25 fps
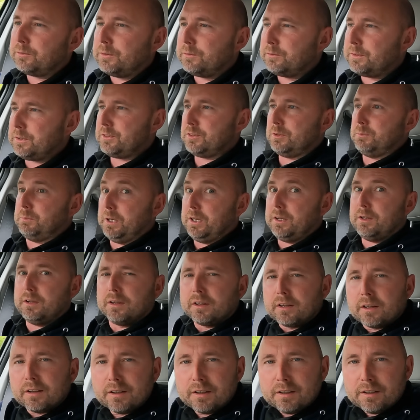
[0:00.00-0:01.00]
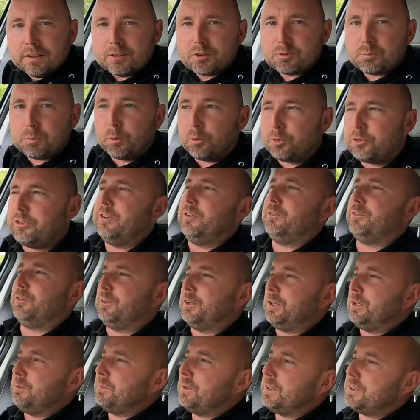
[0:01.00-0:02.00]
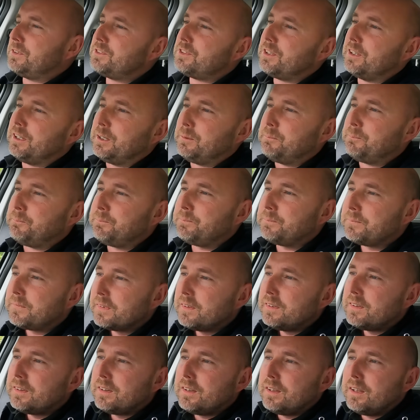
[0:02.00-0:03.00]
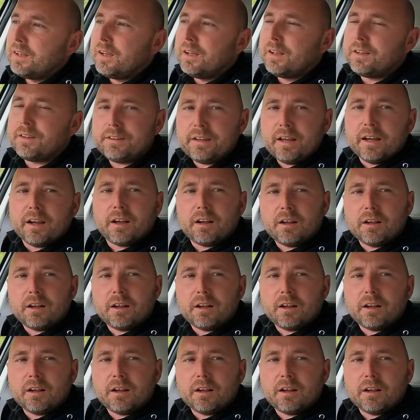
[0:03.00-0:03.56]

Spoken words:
if it's a bit sporty for you. But yeah,